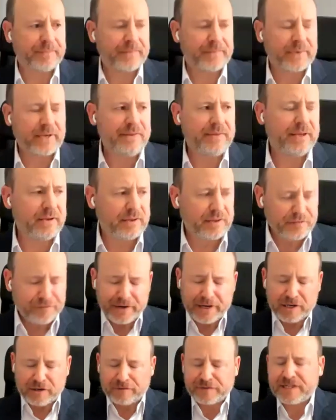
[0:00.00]
In the
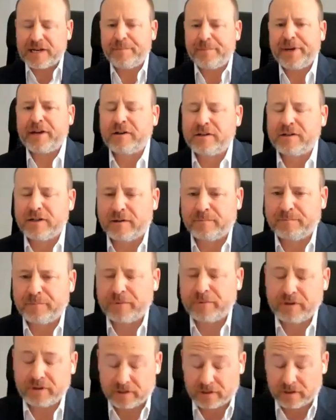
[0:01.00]
field of
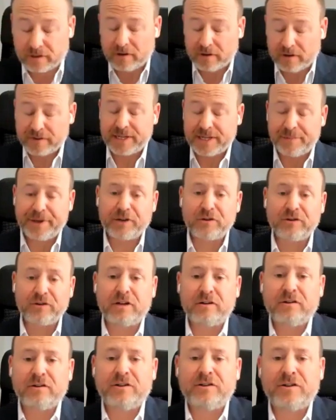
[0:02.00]

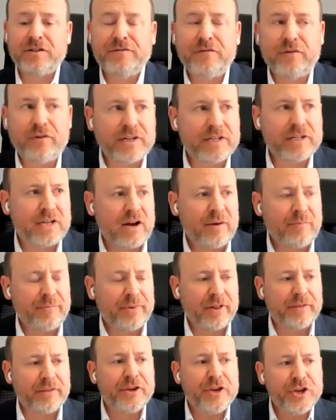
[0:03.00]
semiconductors, for
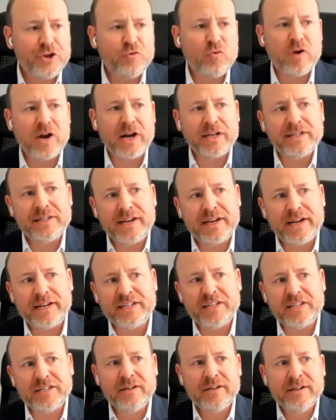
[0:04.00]
example, the US
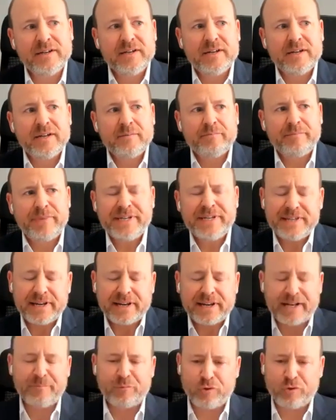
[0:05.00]
has
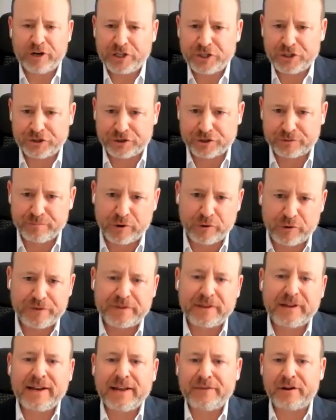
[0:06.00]
basically pressured
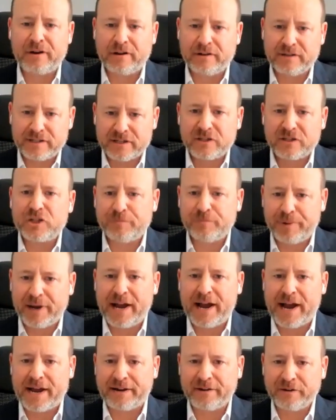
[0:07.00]
both the Netherlands and
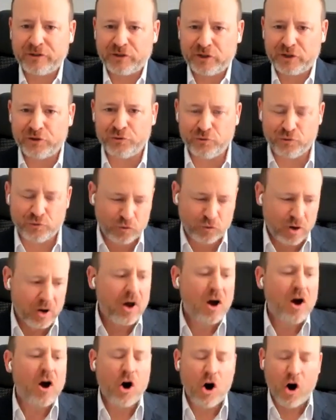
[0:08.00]
Japan to
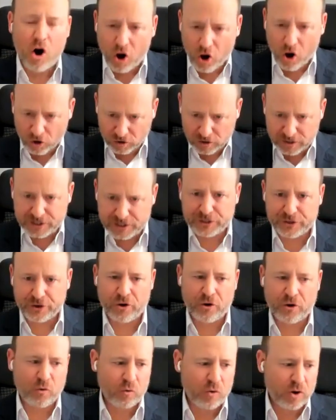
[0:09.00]

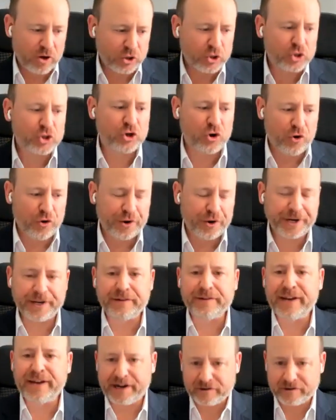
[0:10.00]
also
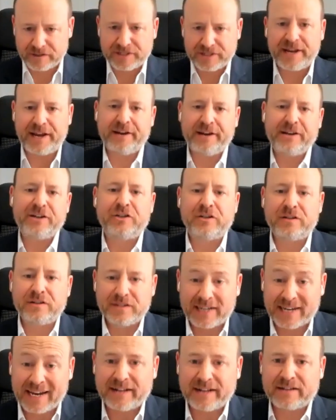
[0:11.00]
join their
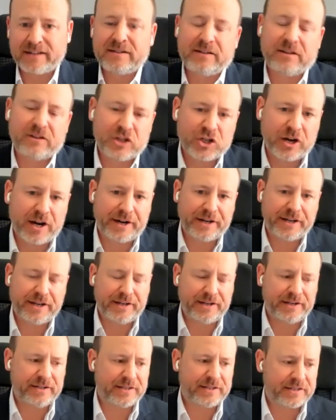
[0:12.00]
sanctions against the
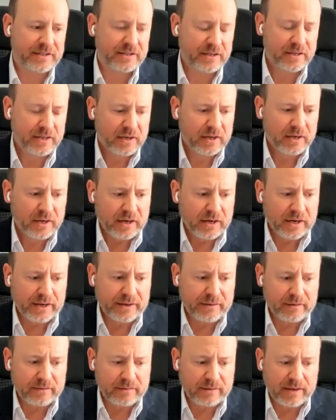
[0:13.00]
Chinese.
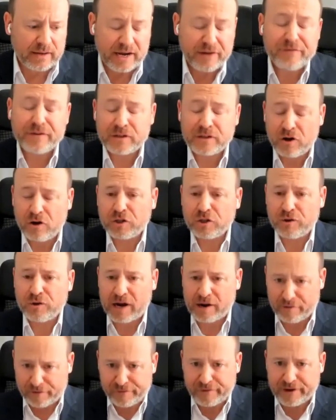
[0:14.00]
And I've talked to
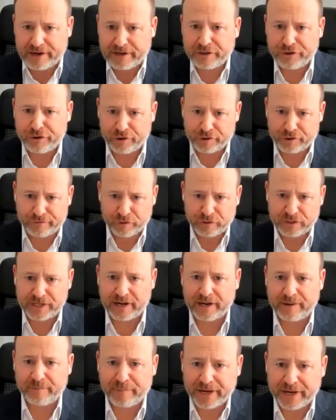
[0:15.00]
our friend Jörg
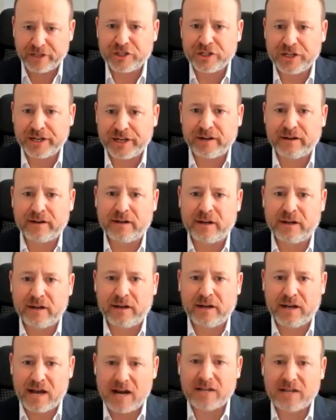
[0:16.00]
Wuttke in Beijing
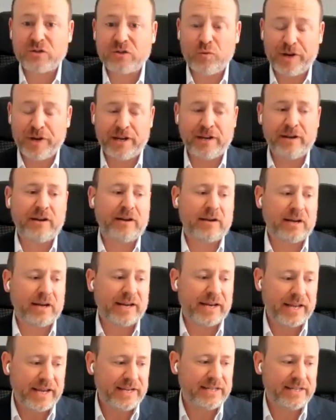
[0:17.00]
last week,
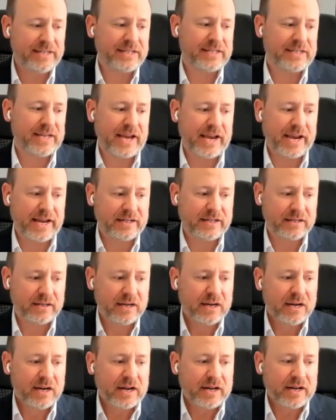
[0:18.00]
and he said
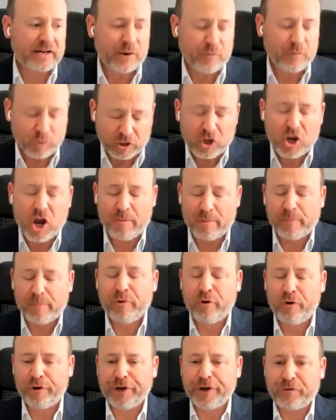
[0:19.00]
there will come a
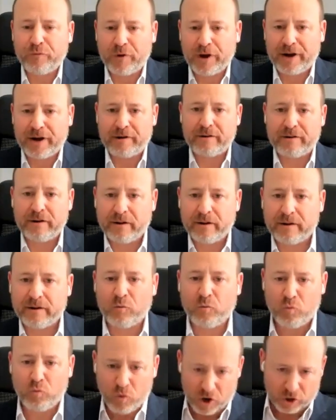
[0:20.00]
point where
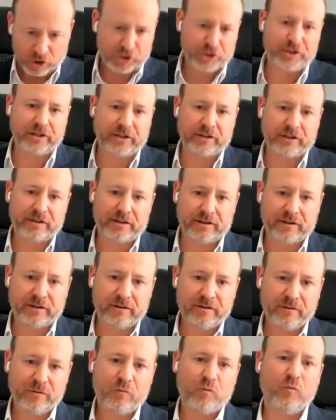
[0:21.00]

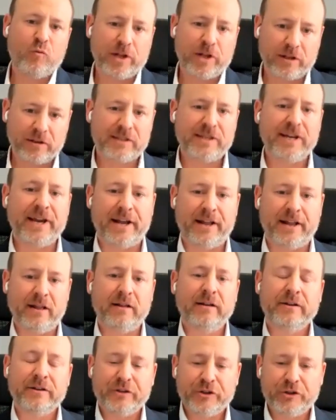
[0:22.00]
Washington will
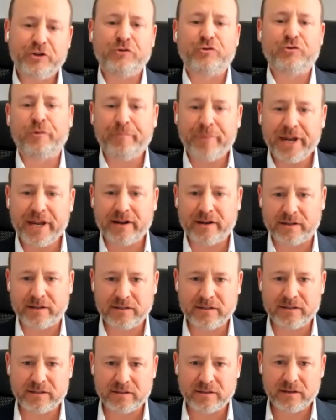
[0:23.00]
tell the
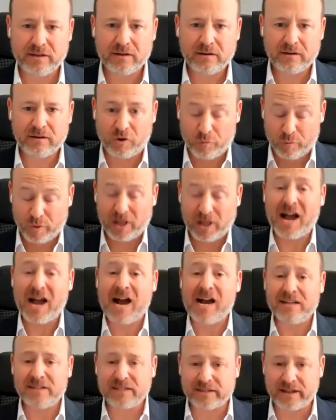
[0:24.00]
Europeans, or will
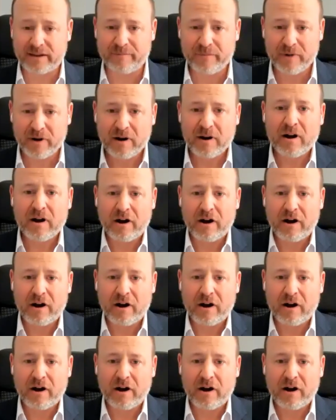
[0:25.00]
ask them,